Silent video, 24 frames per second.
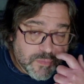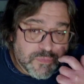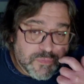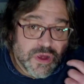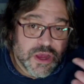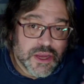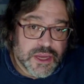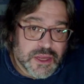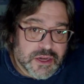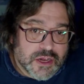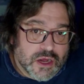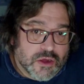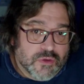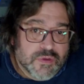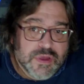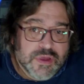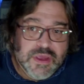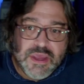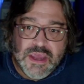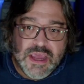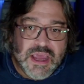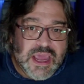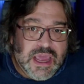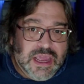But,
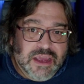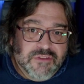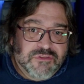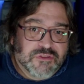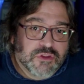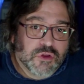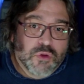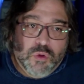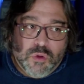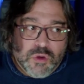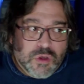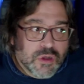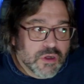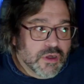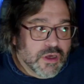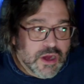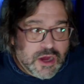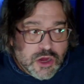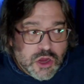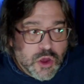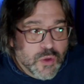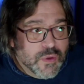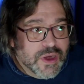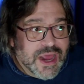if you're
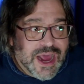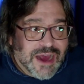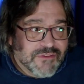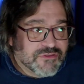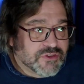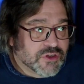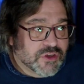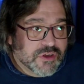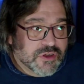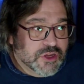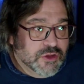going after,